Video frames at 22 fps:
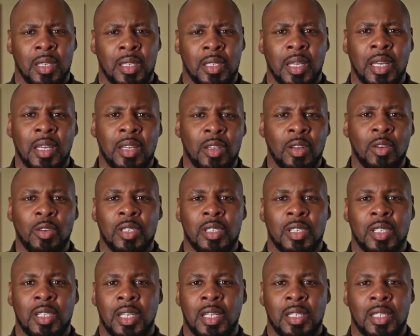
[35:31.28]
Say,
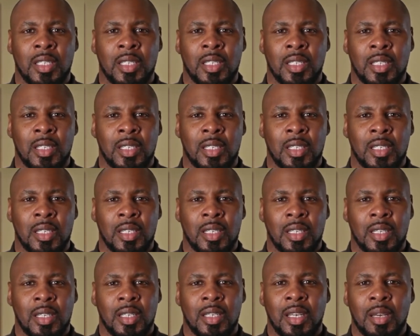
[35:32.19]
Lord Jesus,
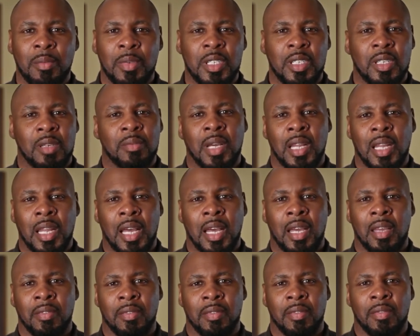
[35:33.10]
come into my
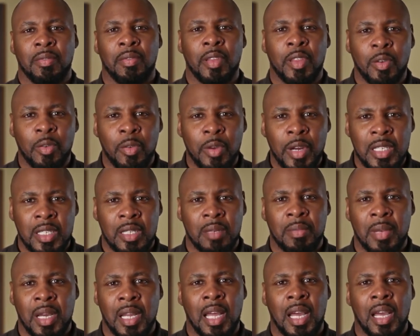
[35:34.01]
life for the rest
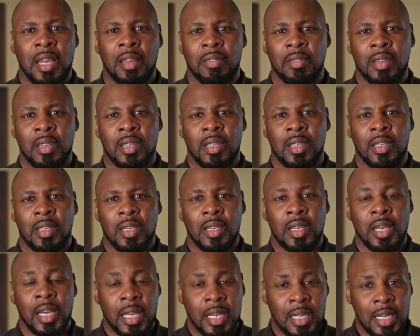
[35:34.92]
of my life.
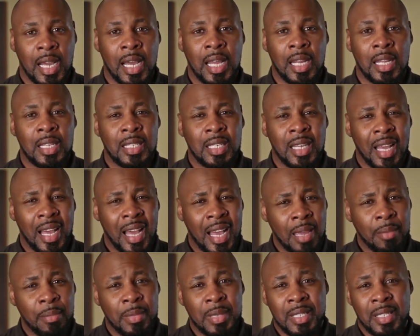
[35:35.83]
I acknowledge
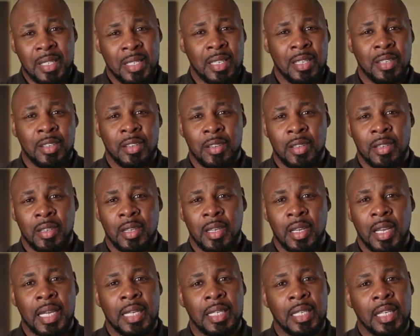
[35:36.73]
I am a sinner.
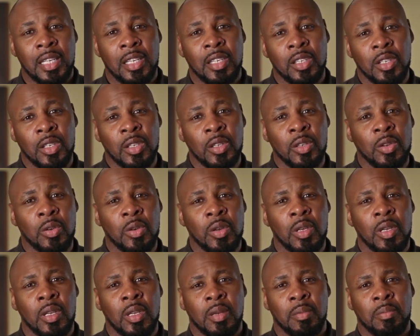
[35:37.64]
I need you,
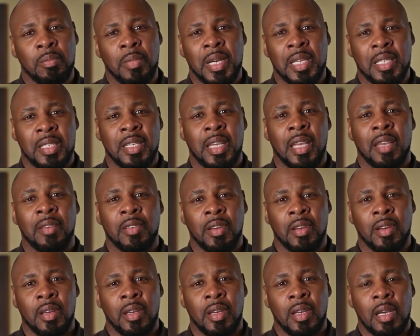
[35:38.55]
my
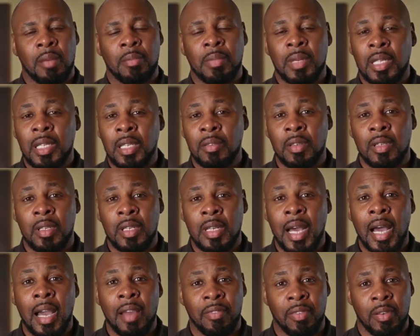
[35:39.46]
Savior. I believe you
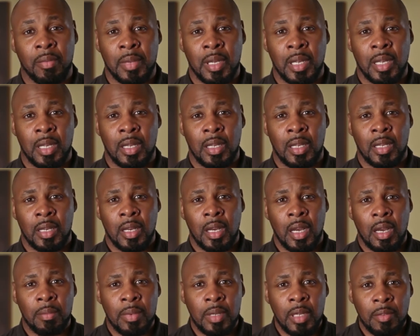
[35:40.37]
died for me.
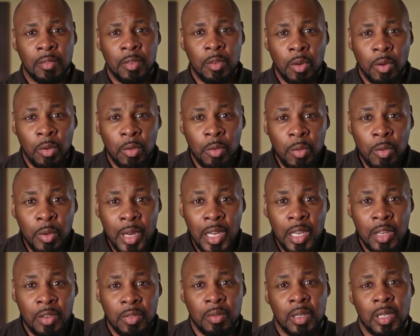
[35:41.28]
I believe you were
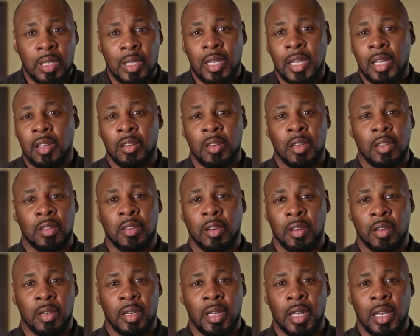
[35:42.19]
raised from the dead on the
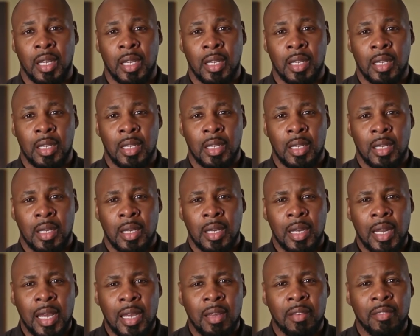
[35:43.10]
third day.
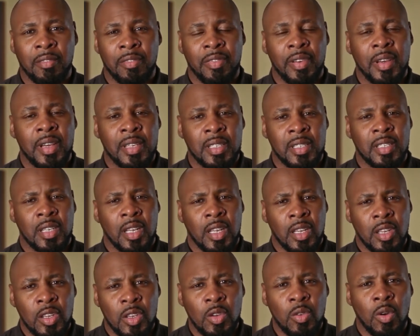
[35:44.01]
And I confess
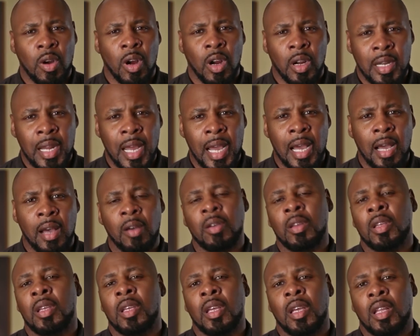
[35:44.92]
that you are now
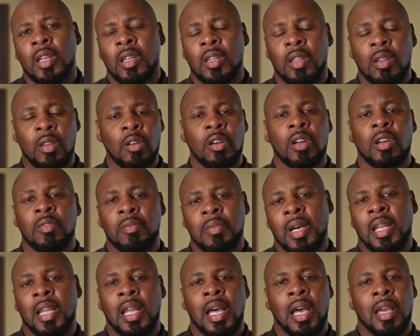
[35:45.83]
Lord of
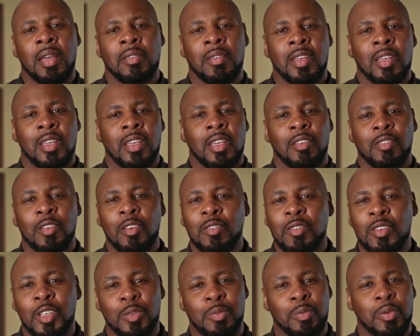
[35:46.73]
my life. If you
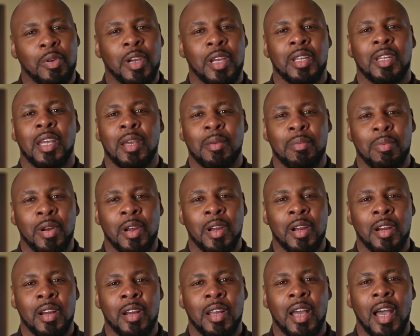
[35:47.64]
just prayed that
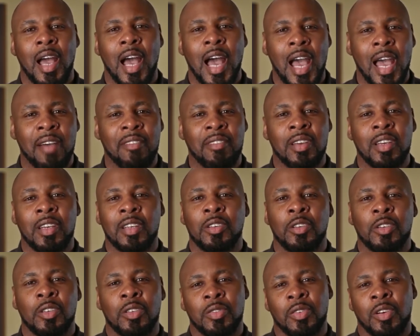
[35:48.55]
prayer, I have good
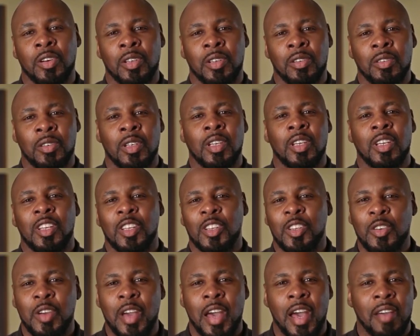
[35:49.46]
news for you.
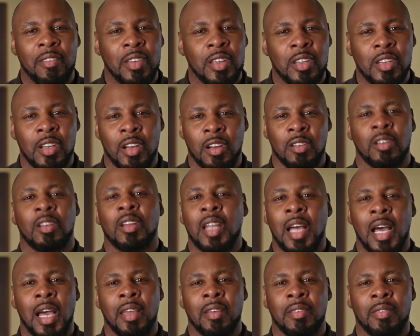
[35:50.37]
You have eternal
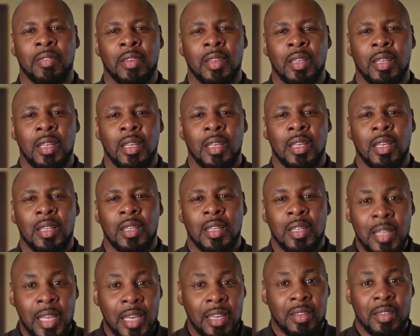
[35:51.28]
life.
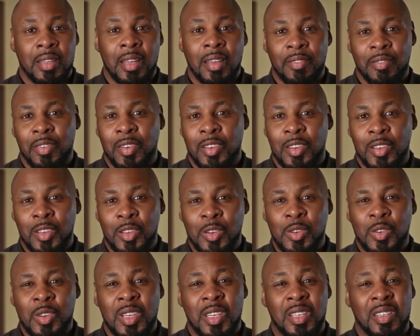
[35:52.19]
The next step for
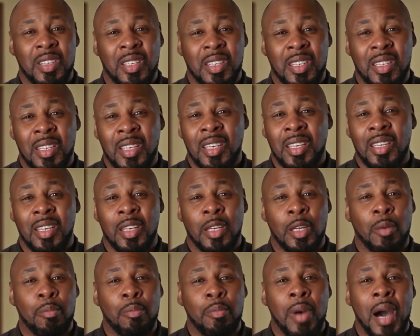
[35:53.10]
you is to get in
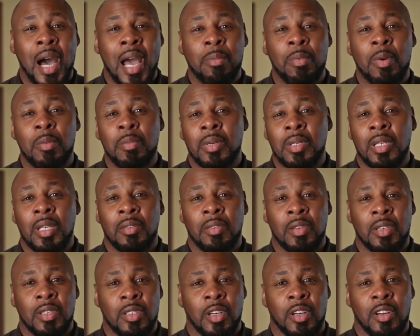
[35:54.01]
a Bible
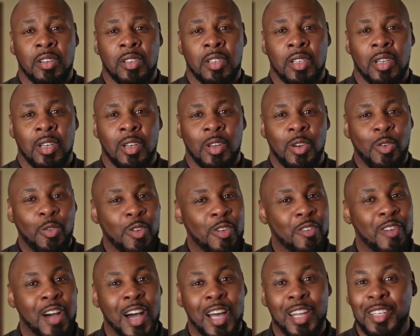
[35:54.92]
believing church. We
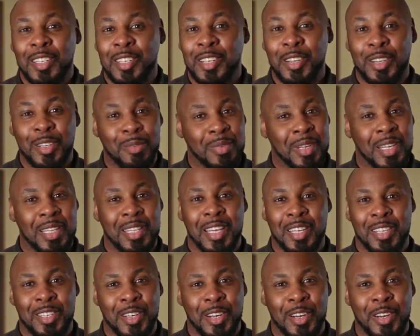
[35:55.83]
volunteer to be
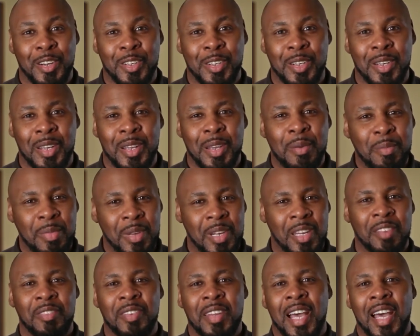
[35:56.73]
that church. But
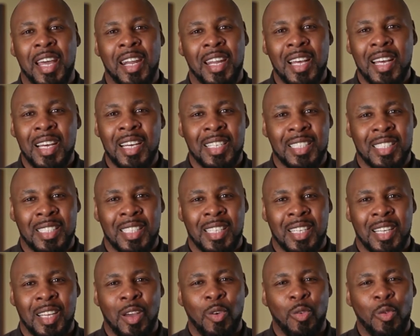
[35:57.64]
if not us,
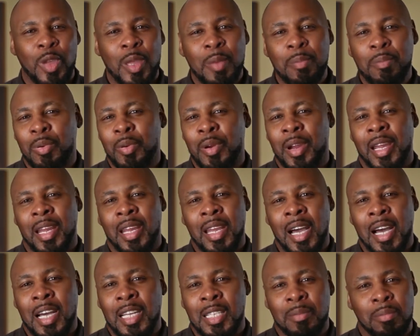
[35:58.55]
we pray
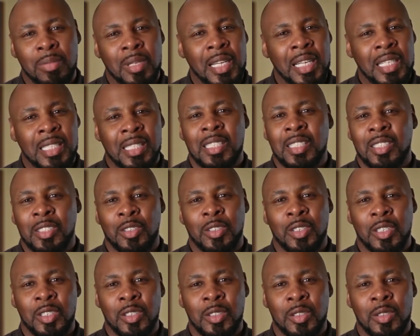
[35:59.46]
God's blessings
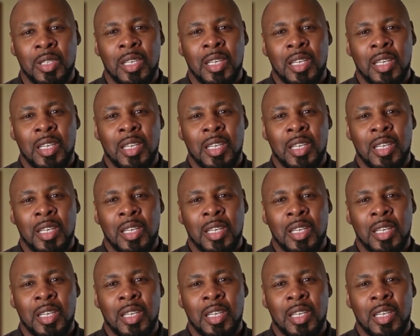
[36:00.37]
on you